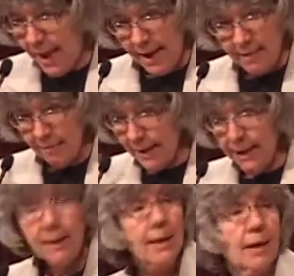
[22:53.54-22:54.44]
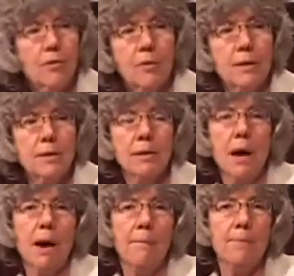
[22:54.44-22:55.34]
And many countries
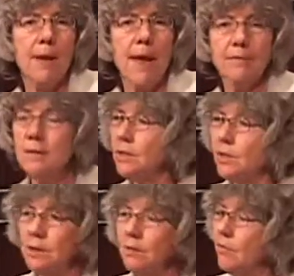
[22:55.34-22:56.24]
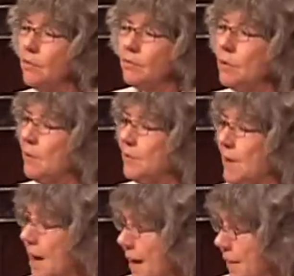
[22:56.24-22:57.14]
have such a different view of
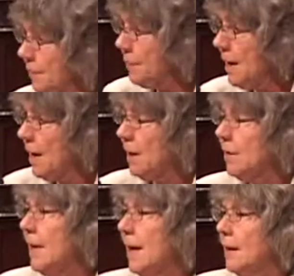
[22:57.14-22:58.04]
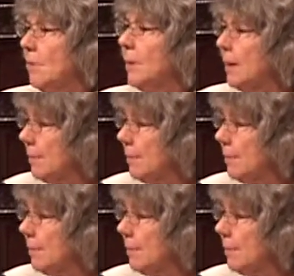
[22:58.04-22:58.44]
time than we